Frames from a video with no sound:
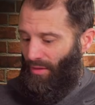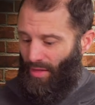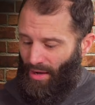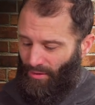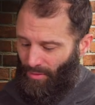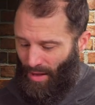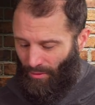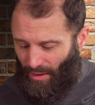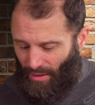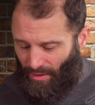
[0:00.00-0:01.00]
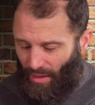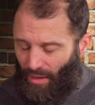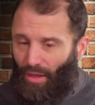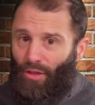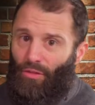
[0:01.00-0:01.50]
that is about it.
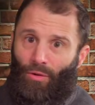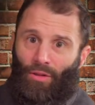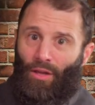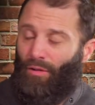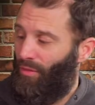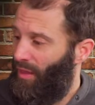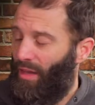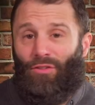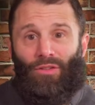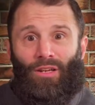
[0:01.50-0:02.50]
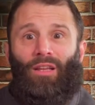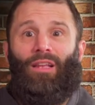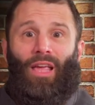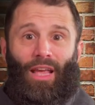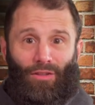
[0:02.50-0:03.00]
The only other thing is you're going to
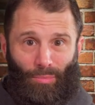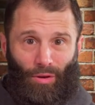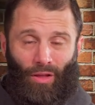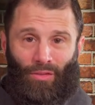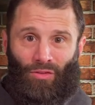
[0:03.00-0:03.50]
need a case to put all